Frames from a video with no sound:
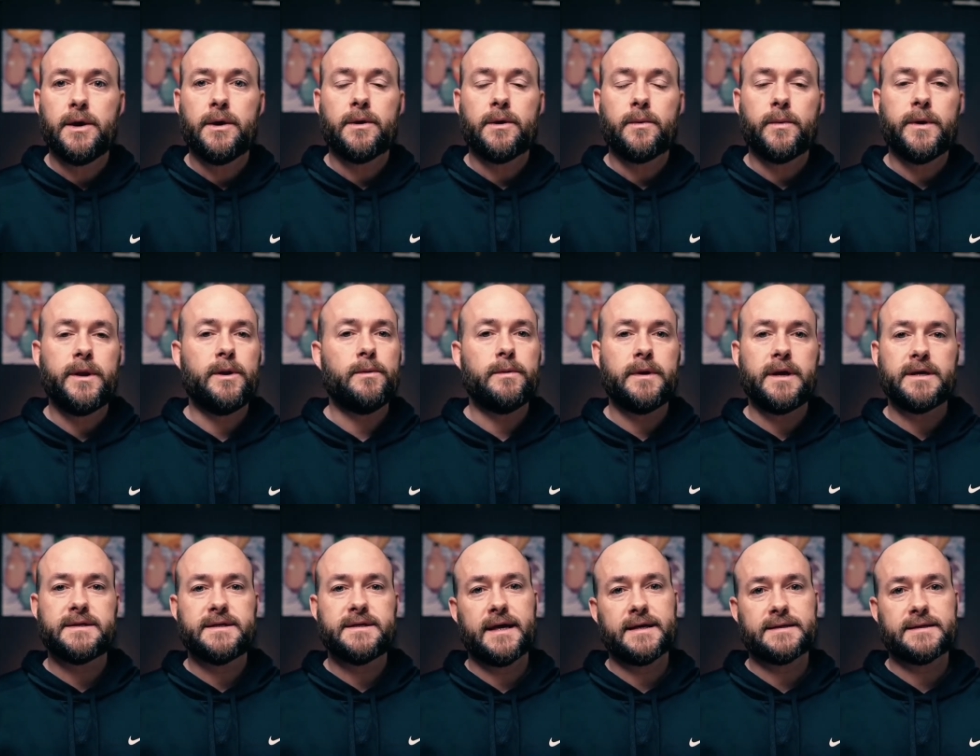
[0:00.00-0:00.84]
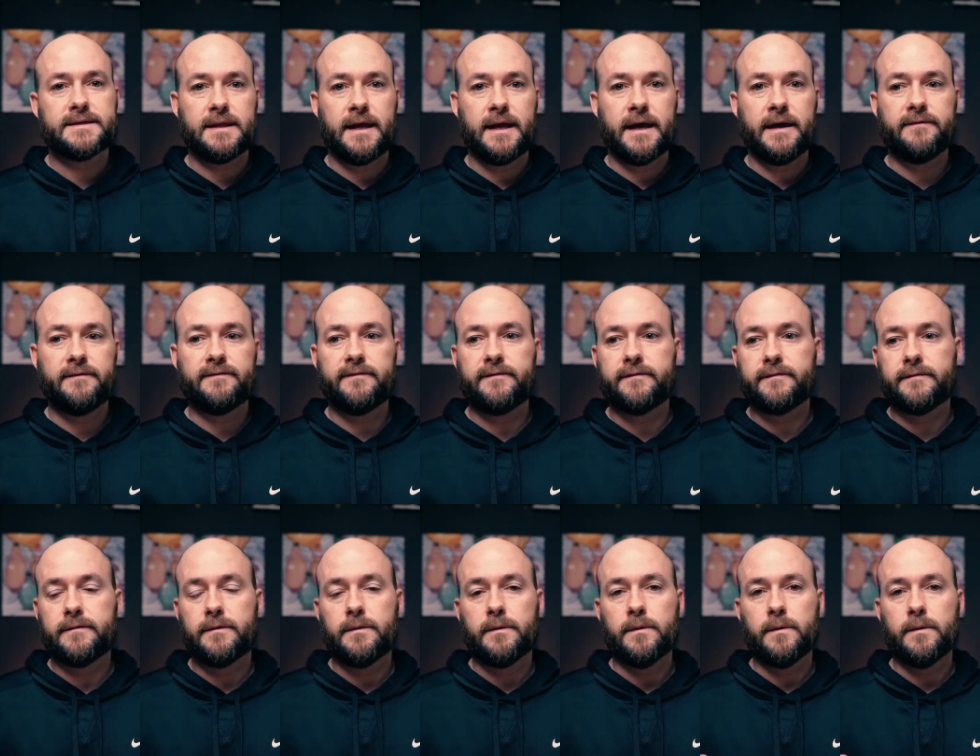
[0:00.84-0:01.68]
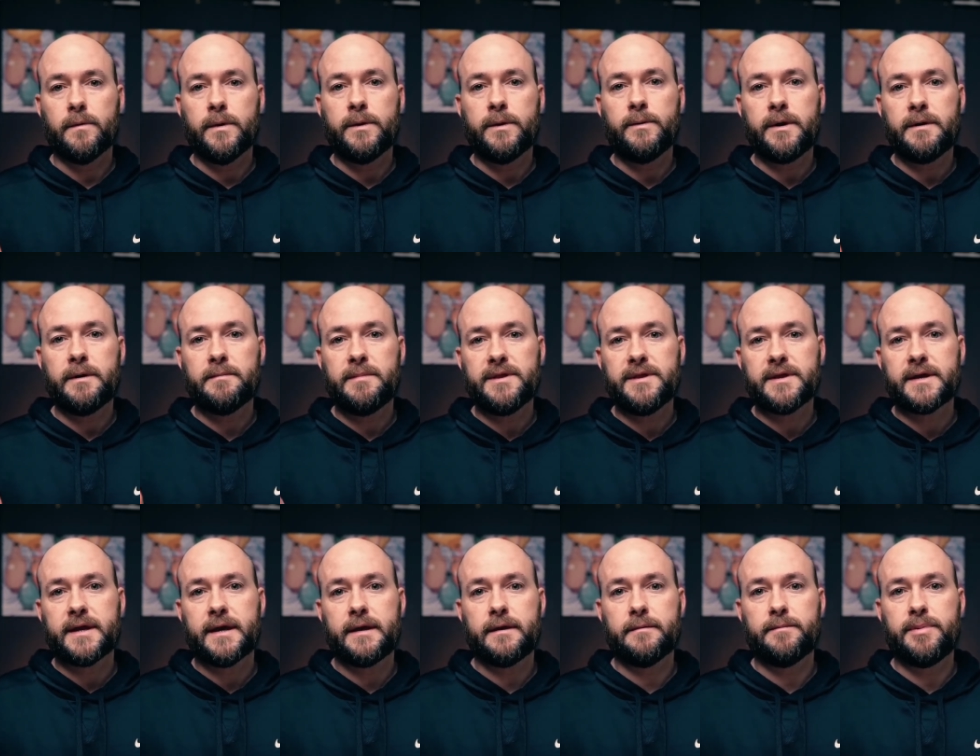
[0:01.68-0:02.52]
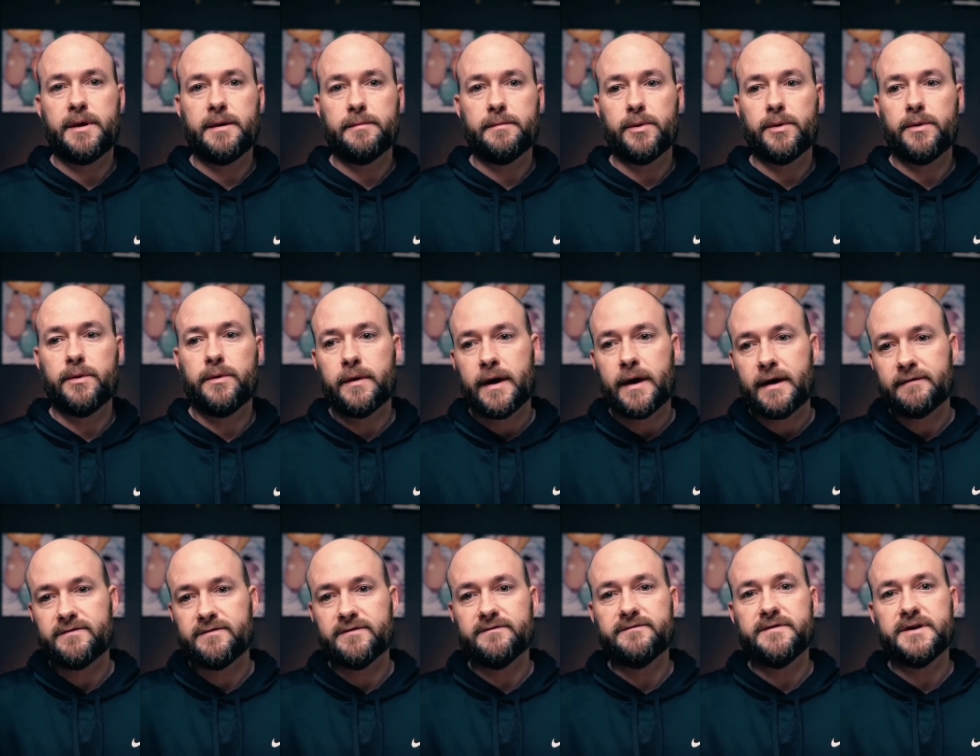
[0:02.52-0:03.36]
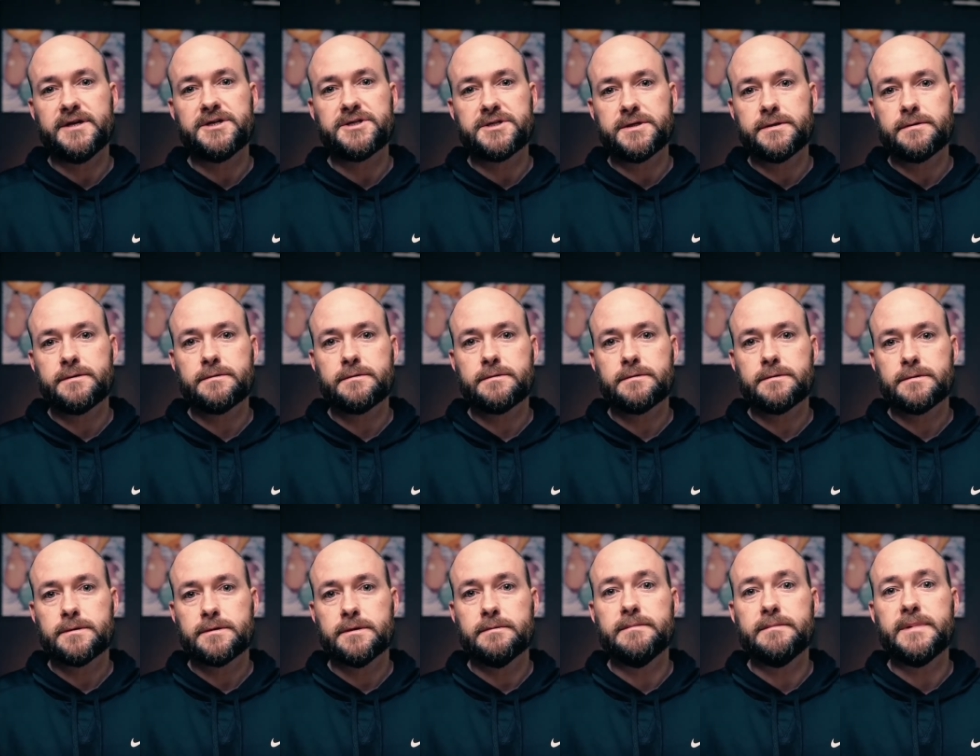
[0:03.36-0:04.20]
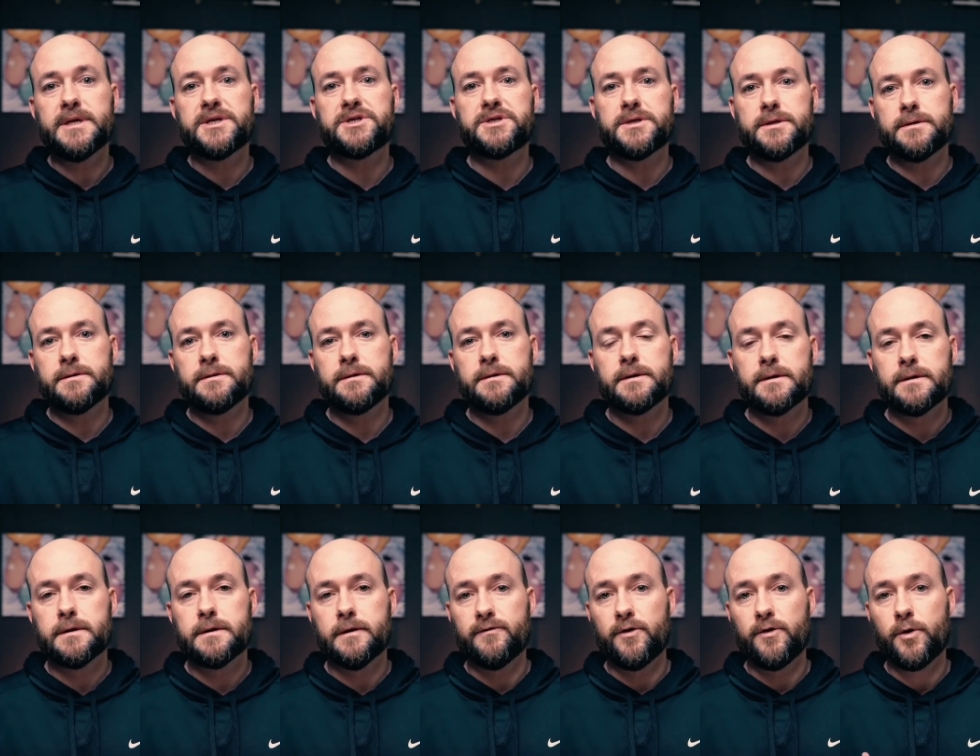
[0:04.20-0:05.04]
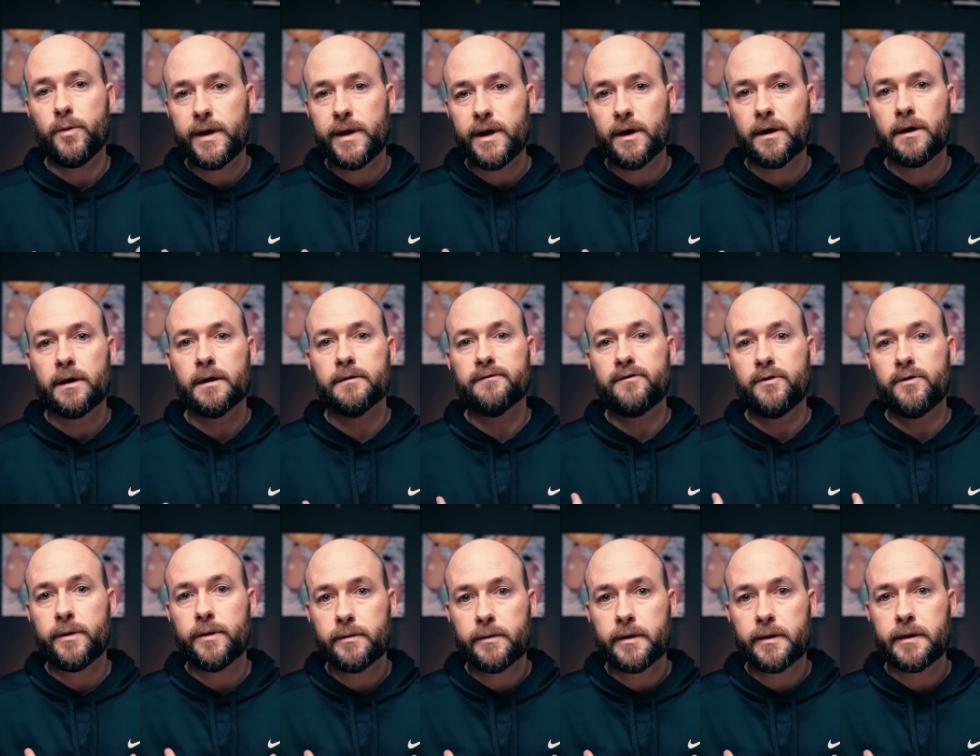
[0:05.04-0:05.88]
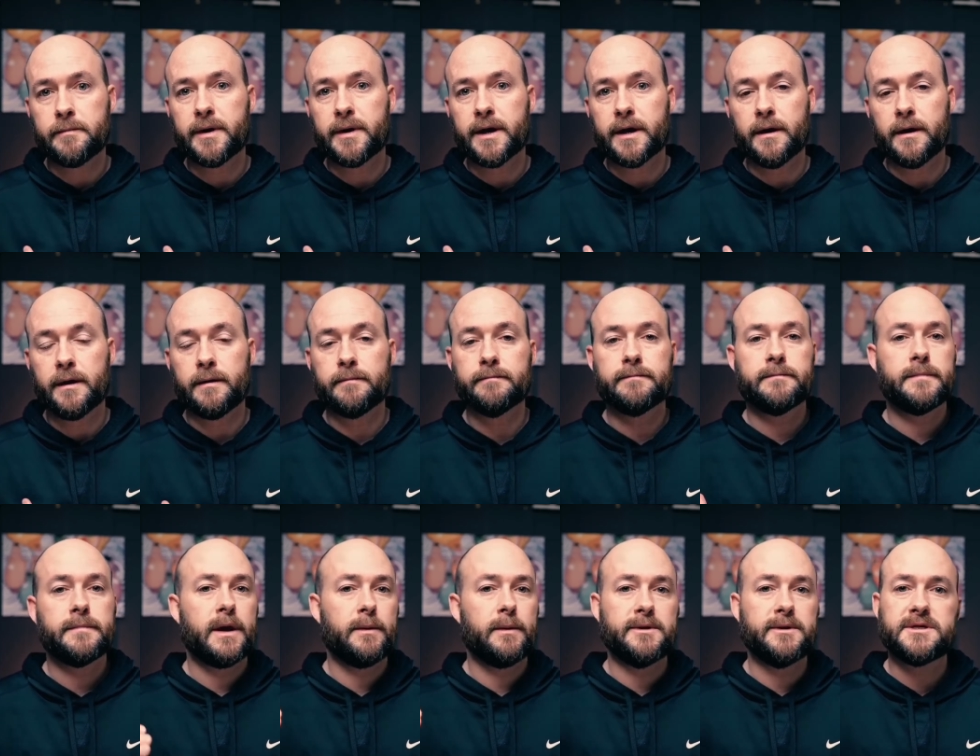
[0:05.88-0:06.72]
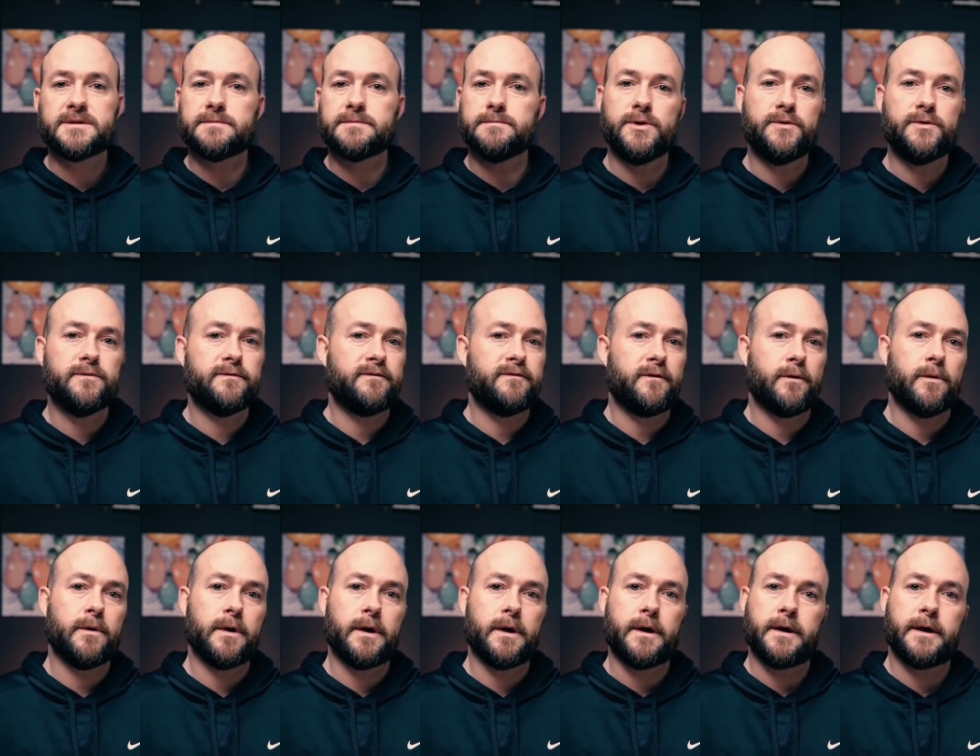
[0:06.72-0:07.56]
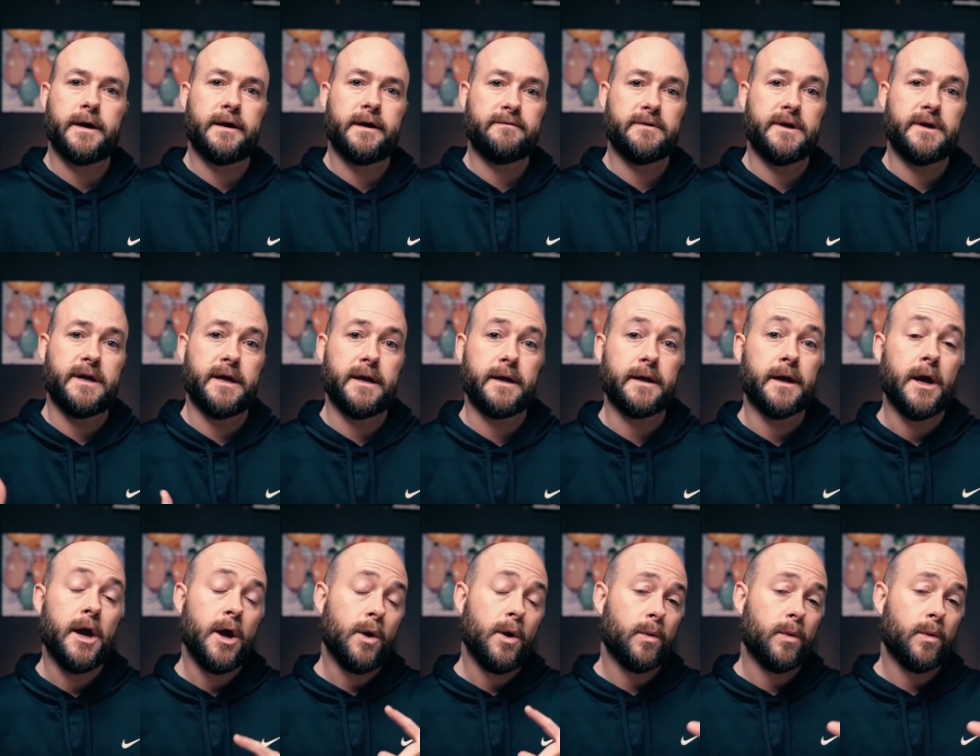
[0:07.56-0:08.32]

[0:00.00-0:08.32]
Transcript: we don't want to test life. We want to be the kind of people who have the vision, the mission of who we are, of who we want to become, and we just move forward on it every day.